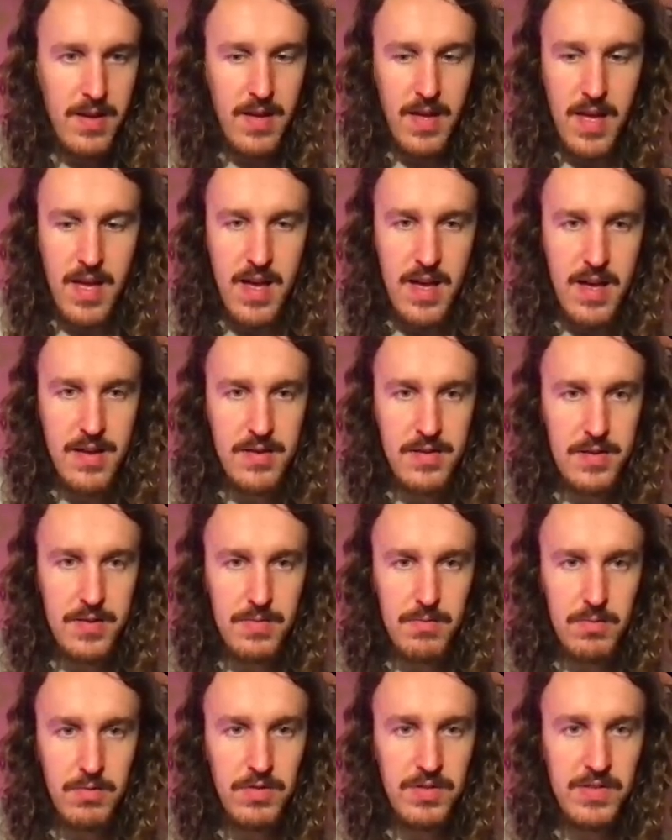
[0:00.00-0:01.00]
and
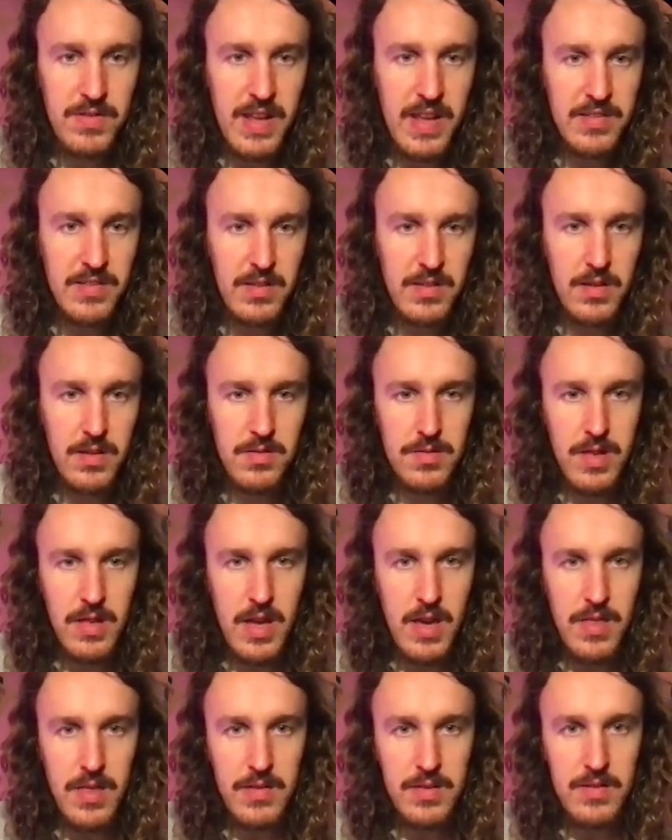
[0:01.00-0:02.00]
we'll just test
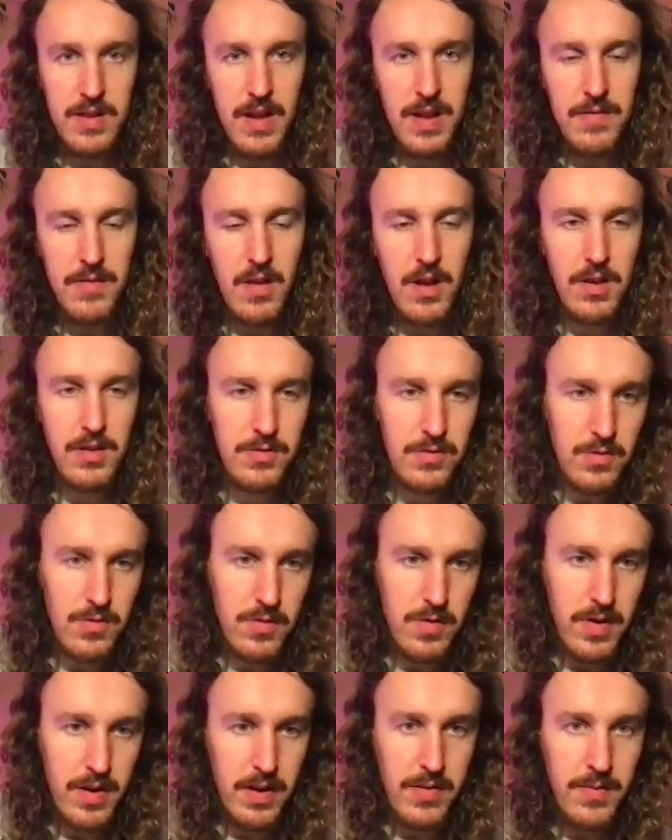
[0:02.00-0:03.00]
this left eye's
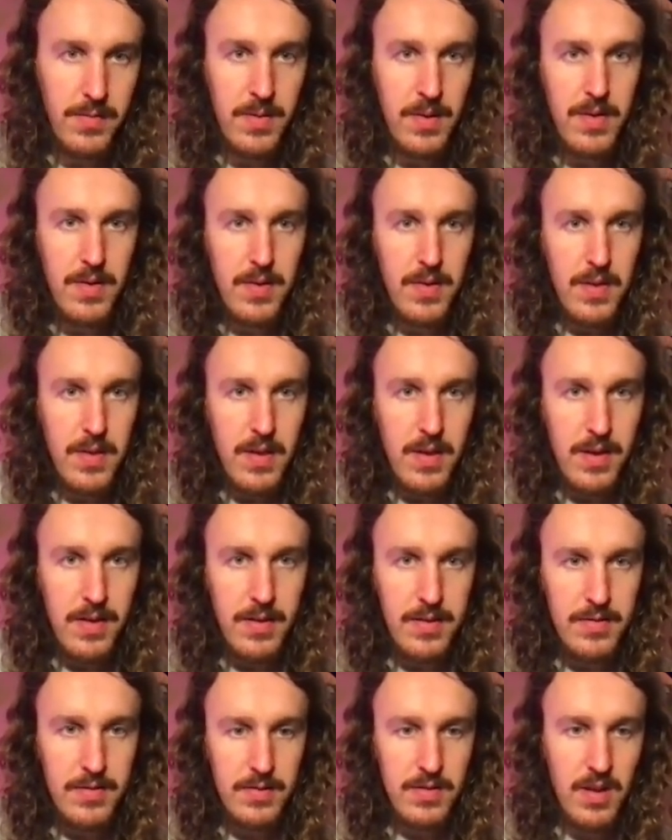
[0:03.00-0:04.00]
drawing.
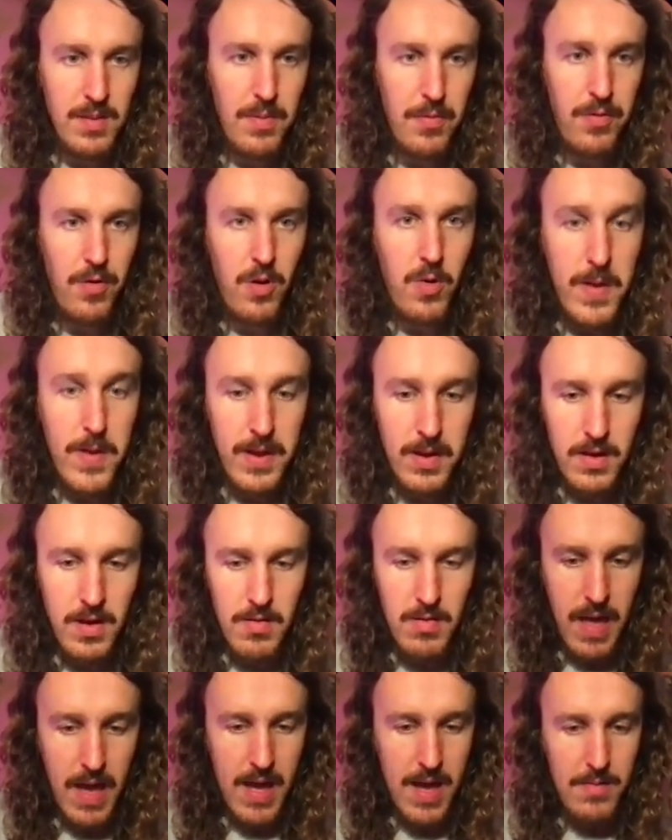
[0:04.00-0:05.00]
So before we can do
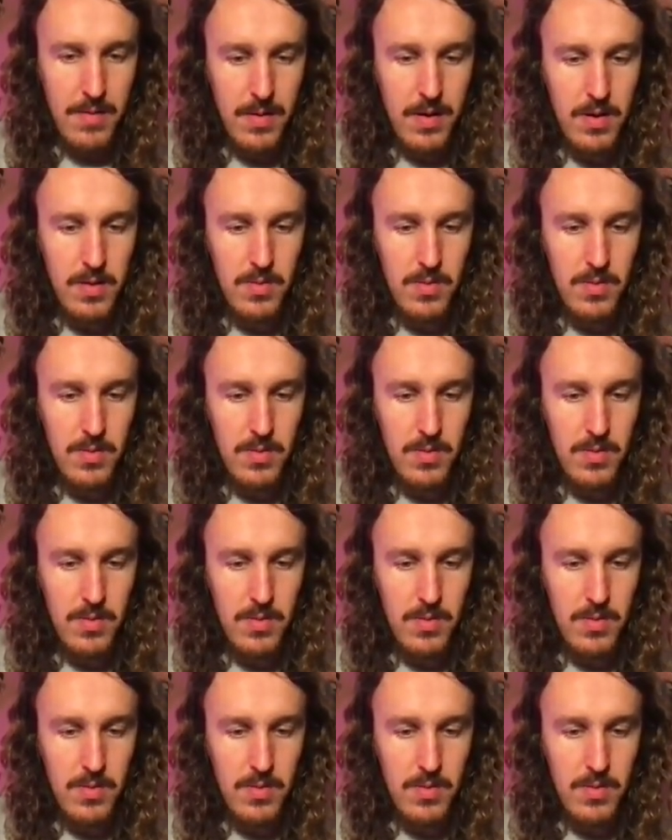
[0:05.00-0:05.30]
that, we're going to